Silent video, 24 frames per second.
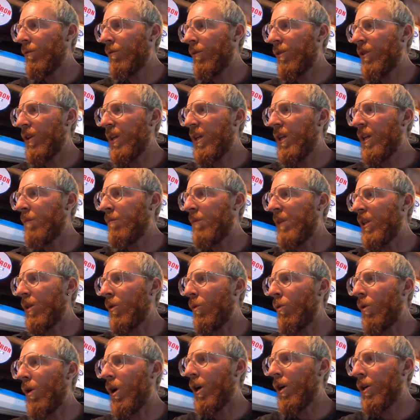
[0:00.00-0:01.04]
think it'd be the
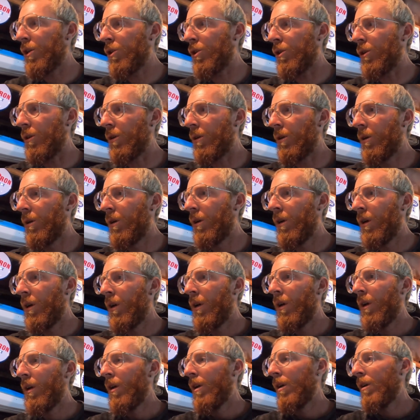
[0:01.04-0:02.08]
washer,
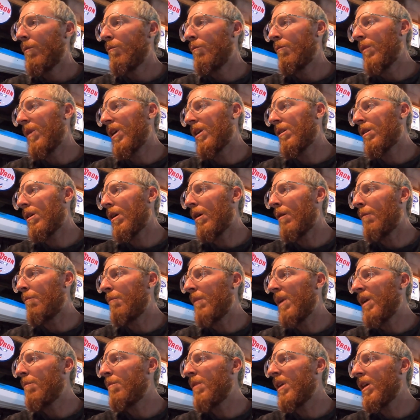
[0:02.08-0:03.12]
but
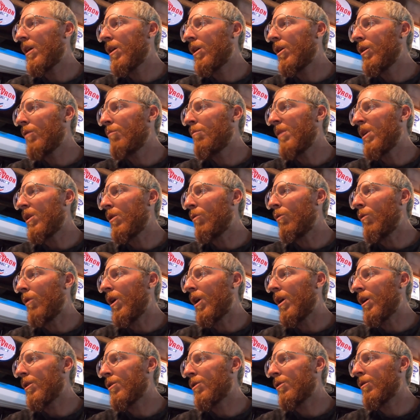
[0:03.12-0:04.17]
maybe it could be the
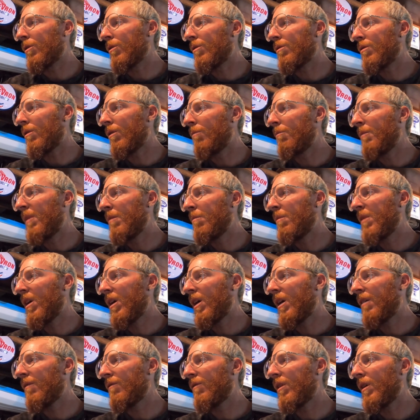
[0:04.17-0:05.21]
washer. So maybe I'll
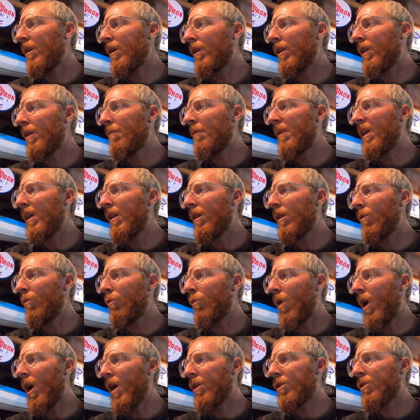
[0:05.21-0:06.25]
have to eliminate the
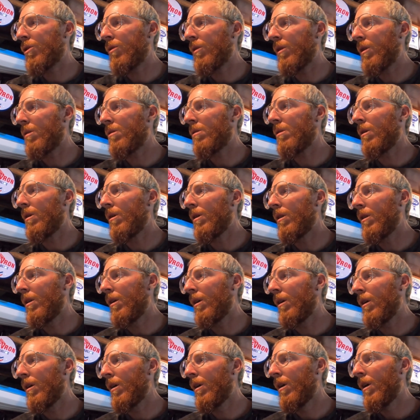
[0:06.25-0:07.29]
washer that's on
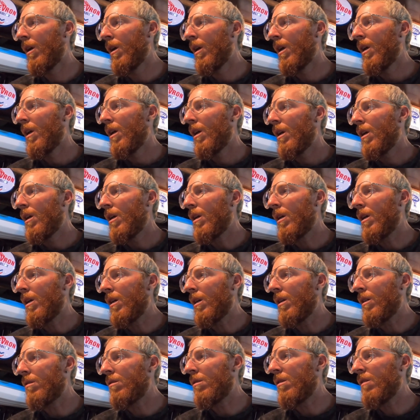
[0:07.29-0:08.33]
there
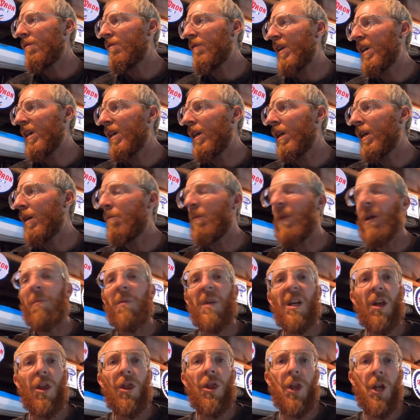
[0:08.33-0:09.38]
and see if I can get
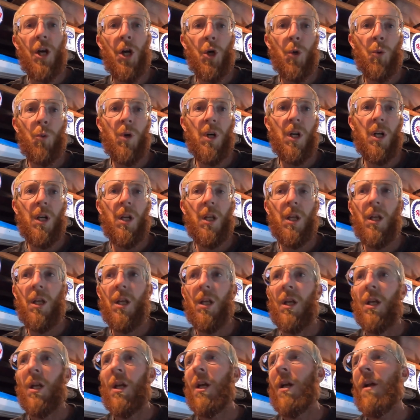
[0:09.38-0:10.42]
maybe a thinner one
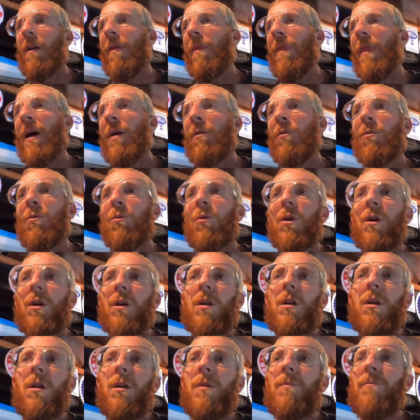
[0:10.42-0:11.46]
that would
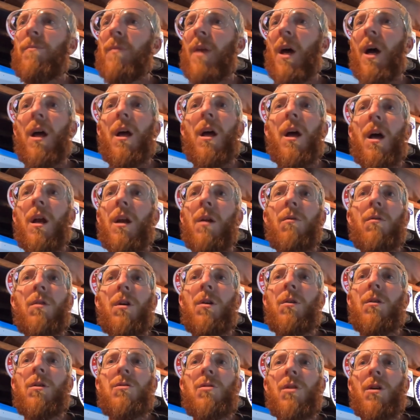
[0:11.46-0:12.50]
work. I don't
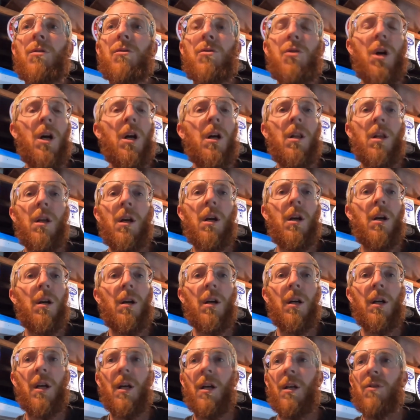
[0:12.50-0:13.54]
know. It's all trial and
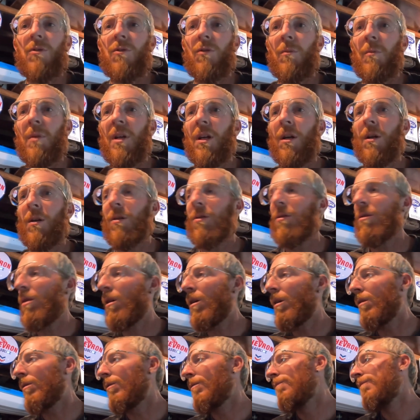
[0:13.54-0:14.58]
error, I guess, from here.
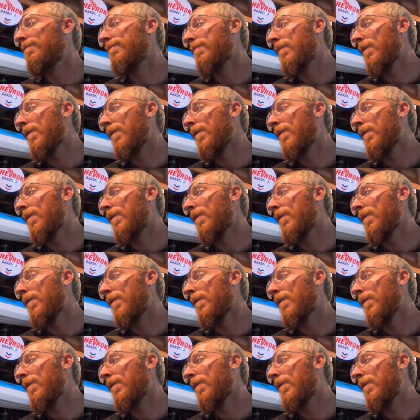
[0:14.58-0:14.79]
So